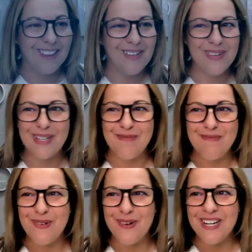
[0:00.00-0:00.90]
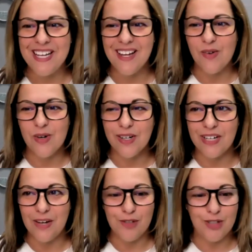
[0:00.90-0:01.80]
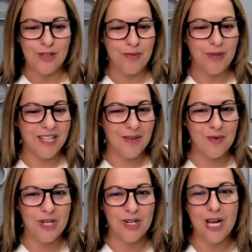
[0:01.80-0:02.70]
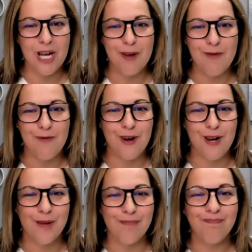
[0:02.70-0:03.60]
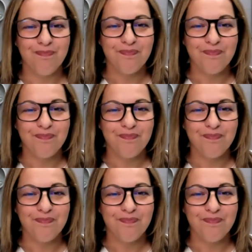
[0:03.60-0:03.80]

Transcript: hello, good morning or good afternoon, depending on where you're coming from.